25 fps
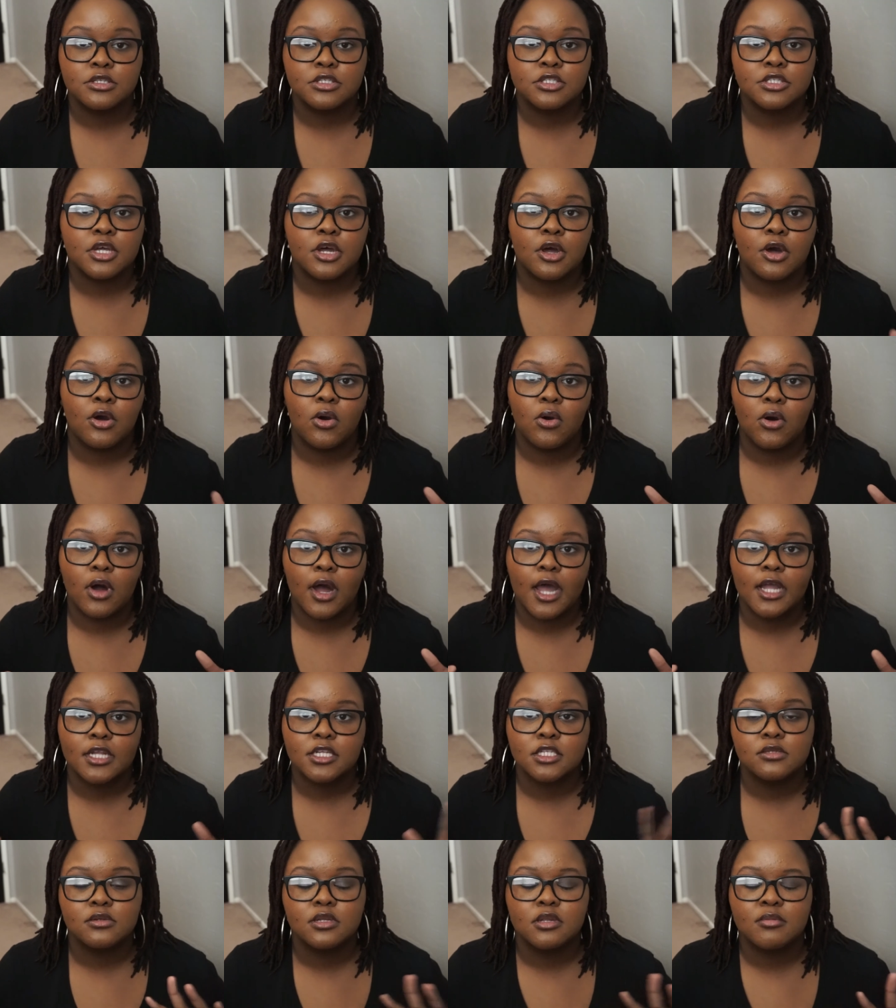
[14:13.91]
So
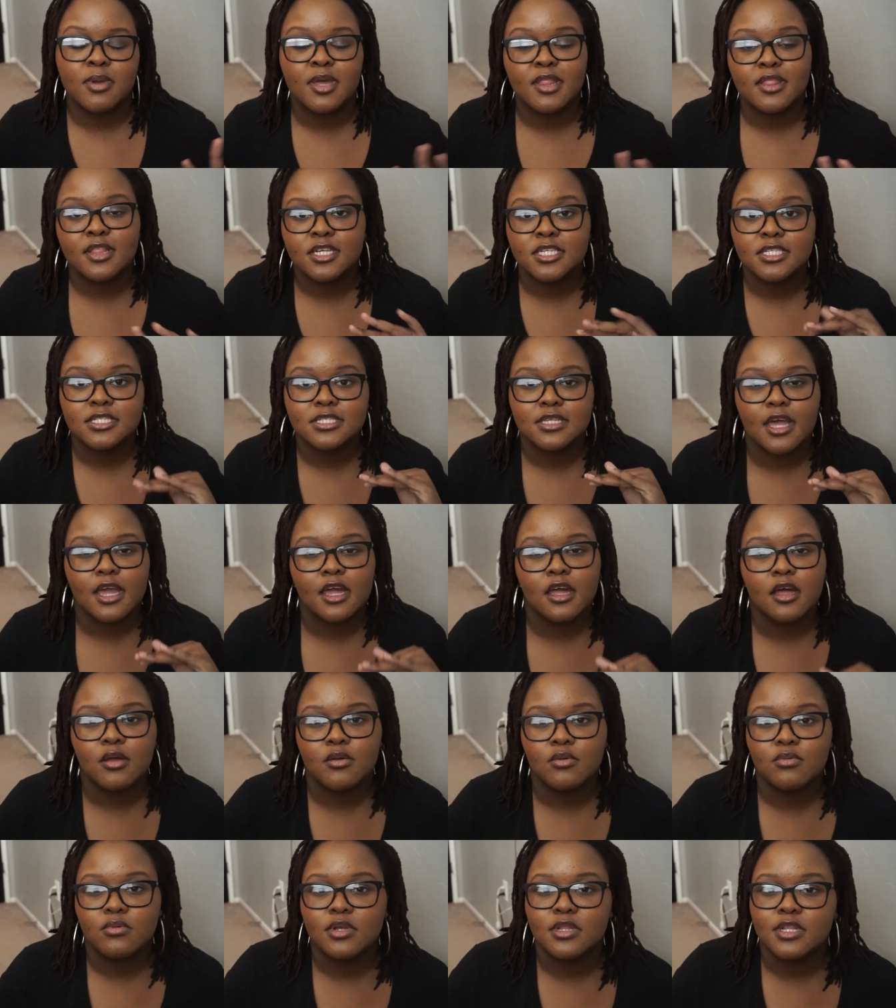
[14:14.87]
I just want to make this like
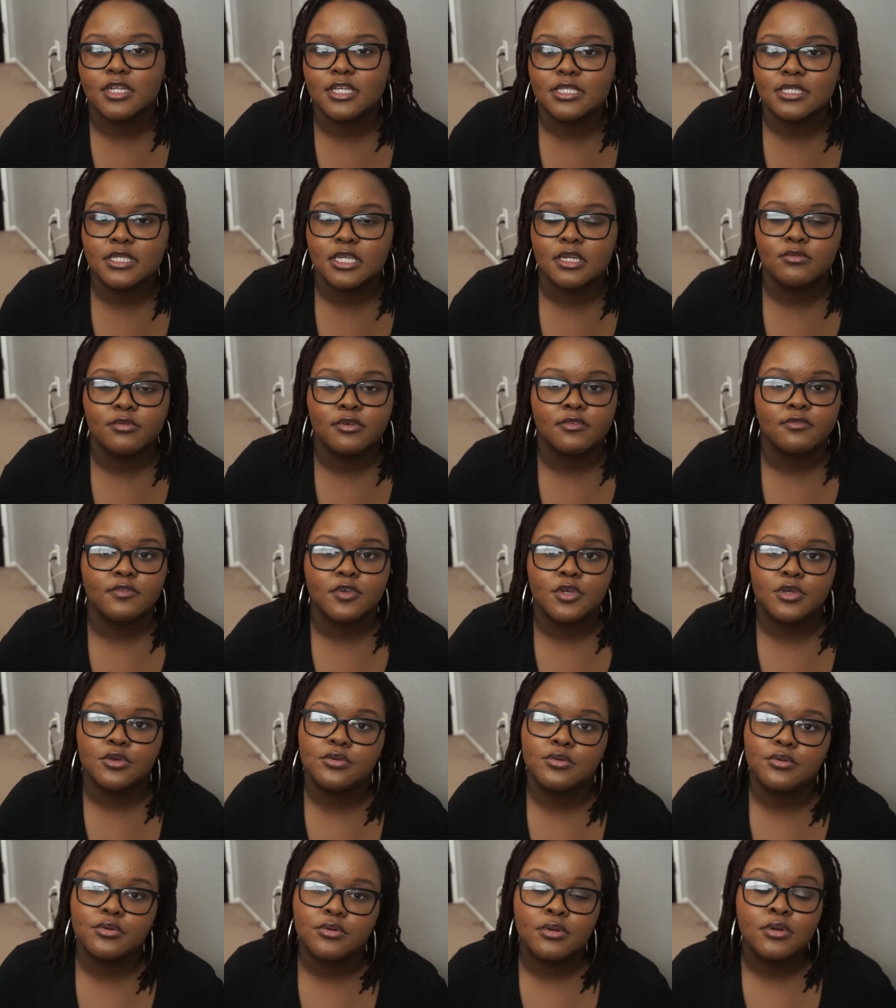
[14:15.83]
a realistic
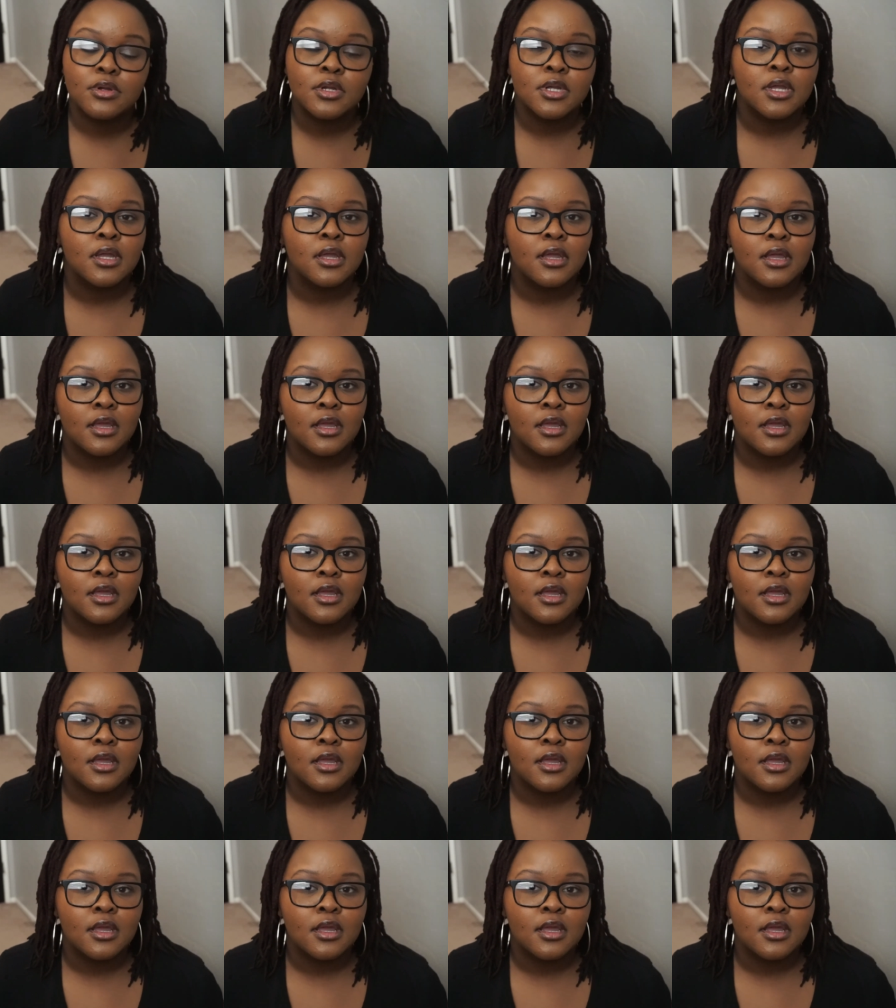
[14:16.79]
review,